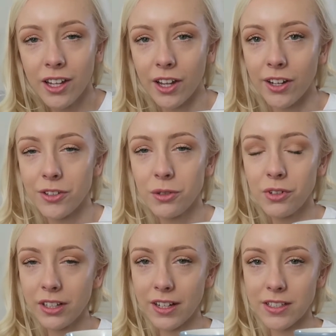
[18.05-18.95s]
And I do
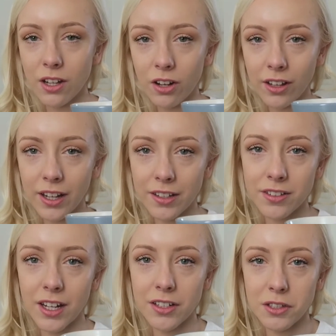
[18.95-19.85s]
realise that Ollie
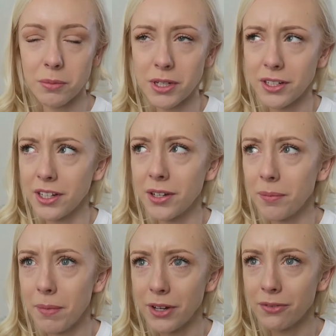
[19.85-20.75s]
hasn't actually been
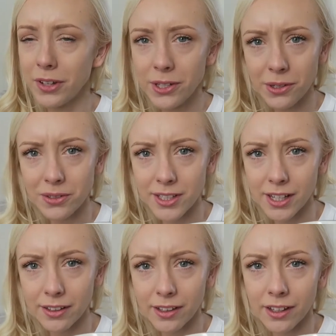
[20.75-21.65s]
in many videos
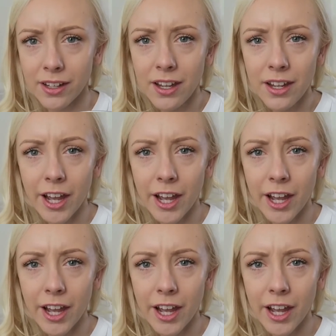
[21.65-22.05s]
lately.